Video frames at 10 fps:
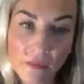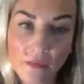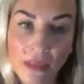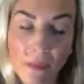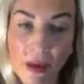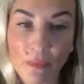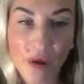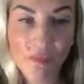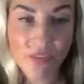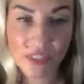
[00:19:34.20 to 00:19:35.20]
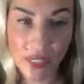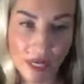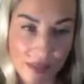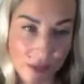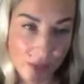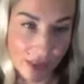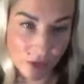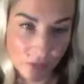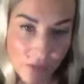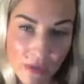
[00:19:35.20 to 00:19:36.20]
they might prophesy, they might
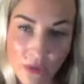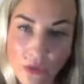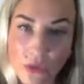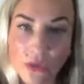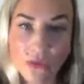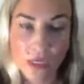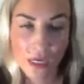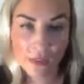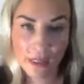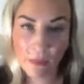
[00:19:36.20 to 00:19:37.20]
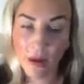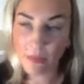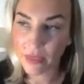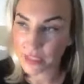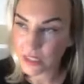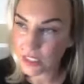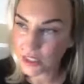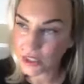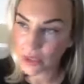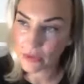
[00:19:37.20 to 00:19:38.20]
do miracles, they might be a
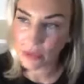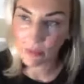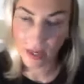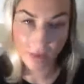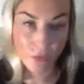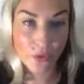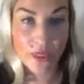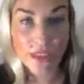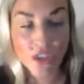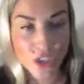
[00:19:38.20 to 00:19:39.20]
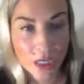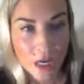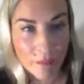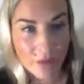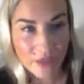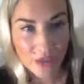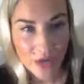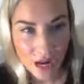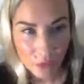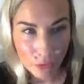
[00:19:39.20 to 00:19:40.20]
teacher, they might preach, but they're
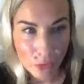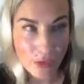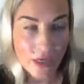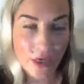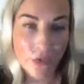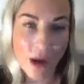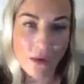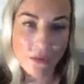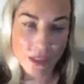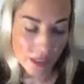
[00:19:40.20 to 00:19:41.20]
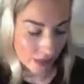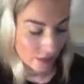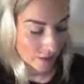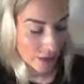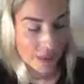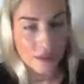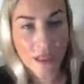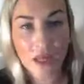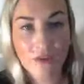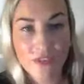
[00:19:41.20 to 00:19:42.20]
not rooted and grounded in in
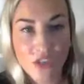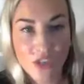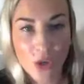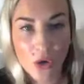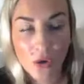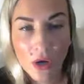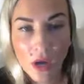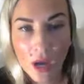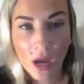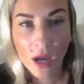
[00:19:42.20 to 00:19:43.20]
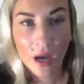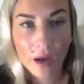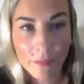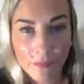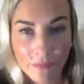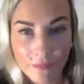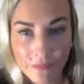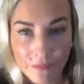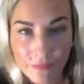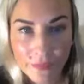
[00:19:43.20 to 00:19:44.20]
love. And so um,
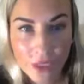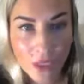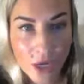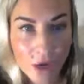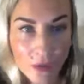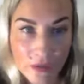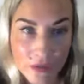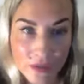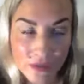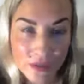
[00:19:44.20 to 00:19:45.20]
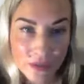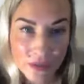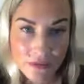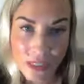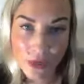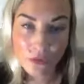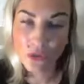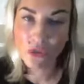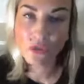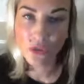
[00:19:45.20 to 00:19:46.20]
you know, they
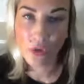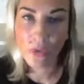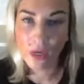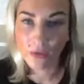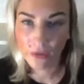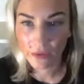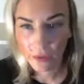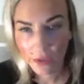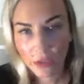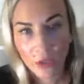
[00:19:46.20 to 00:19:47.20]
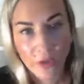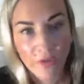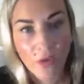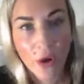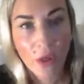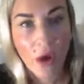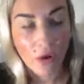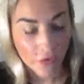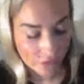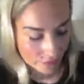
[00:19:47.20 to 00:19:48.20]
don't do so well. You know, they fall
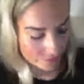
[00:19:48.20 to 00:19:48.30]
off